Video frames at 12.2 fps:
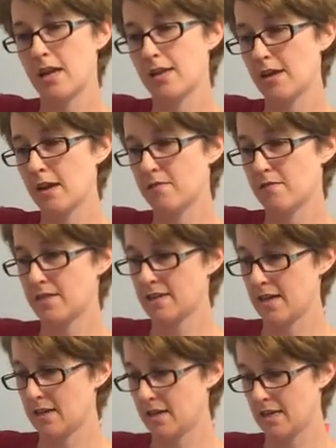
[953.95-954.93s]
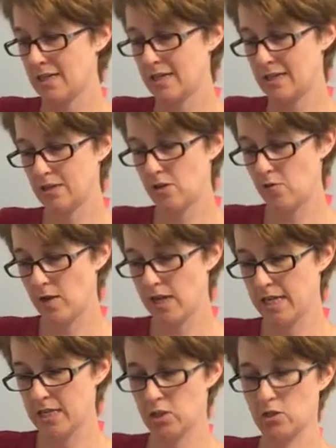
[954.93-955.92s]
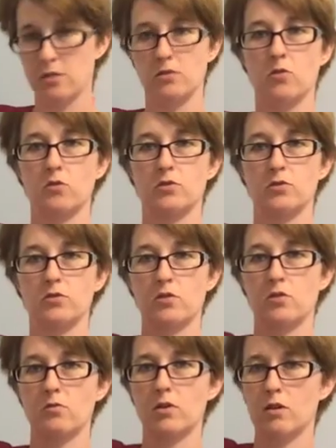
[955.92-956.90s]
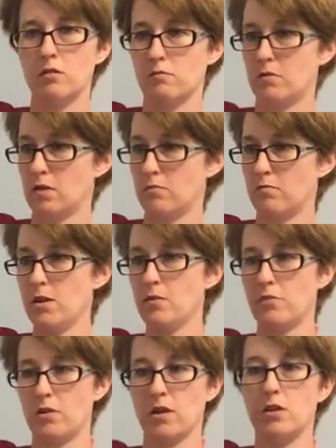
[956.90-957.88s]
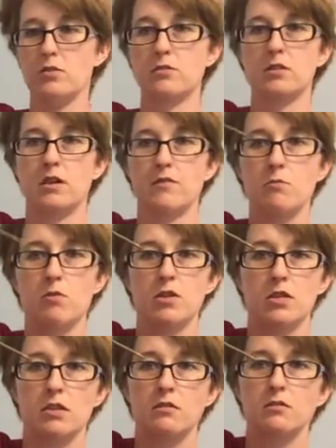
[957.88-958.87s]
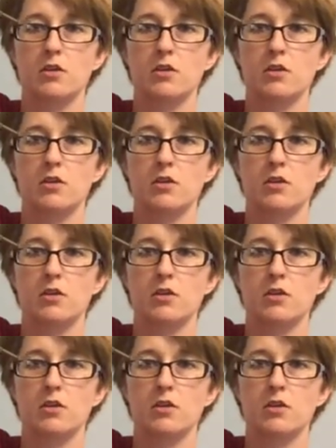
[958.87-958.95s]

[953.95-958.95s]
I think I decided I needed to go eight inches total. So we're getting pretty close to having one done.